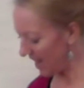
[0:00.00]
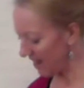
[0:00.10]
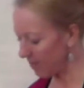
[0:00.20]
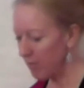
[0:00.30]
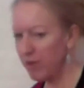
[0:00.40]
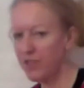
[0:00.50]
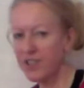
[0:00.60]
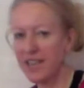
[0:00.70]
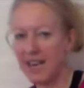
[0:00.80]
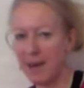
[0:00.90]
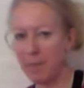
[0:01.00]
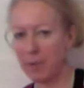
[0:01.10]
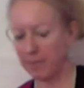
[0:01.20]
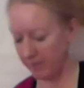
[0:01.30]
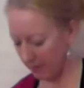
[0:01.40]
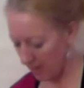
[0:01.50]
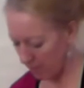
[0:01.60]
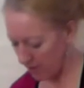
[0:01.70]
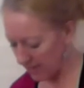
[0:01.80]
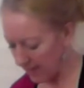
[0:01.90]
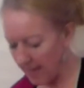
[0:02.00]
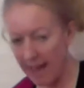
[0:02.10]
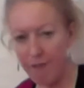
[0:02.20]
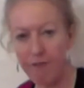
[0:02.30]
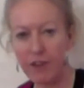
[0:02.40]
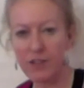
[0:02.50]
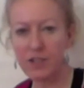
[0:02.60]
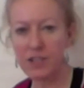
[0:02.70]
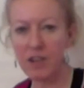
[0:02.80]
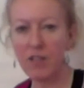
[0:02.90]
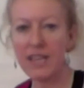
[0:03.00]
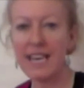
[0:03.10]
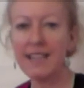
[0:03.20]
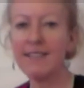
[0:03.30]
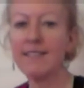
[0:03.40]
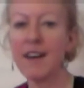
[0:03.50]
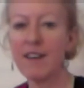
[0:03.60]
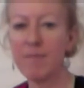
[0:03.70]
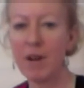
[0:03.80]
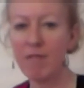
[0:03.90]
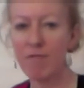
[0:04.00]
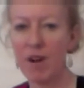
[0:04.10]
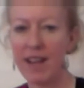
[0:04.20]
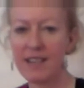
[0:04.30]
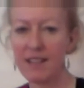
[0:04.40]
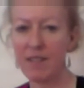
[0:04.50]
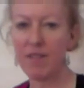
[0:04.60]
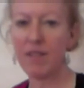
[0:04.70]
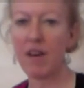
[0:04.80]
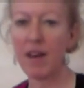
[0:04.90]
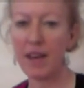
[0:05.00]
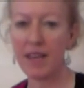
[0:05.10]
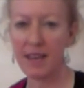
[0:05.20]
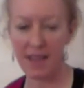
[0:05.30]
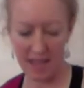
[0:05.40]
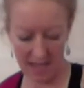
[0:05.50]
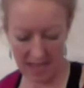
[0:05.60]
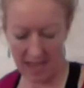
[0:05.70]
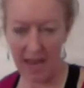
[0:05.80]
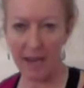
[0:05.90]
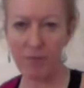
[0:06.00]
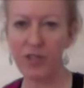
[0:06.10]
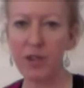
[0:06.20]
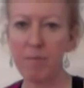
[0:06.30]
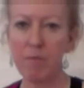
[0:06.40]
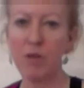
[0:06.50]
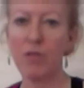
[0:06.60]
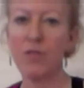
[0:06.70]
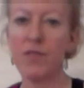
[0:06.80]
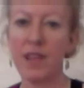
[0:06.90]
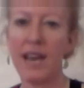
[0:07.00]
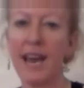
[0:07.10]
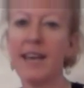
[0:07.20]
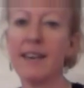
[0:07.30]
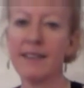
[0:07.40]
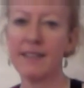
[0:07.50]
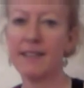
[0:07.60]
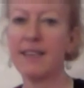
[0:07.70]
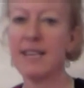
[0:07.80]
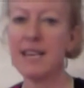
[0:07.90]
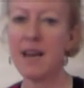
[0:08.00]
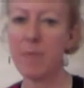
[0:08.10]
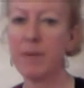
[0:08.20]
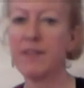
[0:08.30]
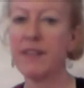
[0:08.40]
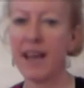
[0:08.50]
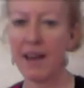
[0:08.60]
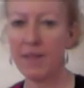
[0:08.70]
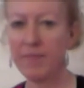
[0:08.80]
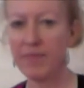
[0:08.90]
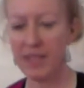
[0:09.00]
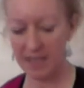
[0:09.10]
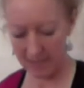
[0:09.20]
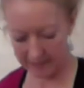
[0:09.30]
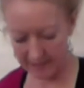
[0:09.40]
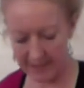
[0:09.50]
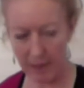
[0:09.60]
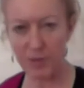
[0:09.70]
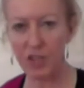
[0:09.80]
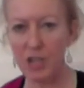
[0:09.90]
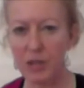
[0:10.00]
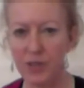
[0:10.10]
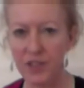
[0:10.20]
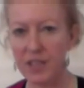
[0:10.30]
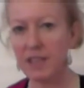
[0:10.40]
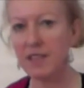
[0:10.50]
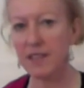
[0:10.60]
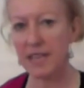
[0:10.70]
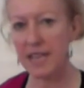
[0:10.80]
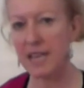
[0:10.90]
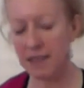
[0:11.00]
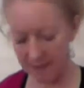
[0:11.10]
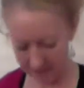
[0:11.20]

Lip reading: And then we move to the hip. We're going to bring the left foot on the inside of my right thigh. And I'm just going to move the leg, the knee, up and down. So this helps to loosen the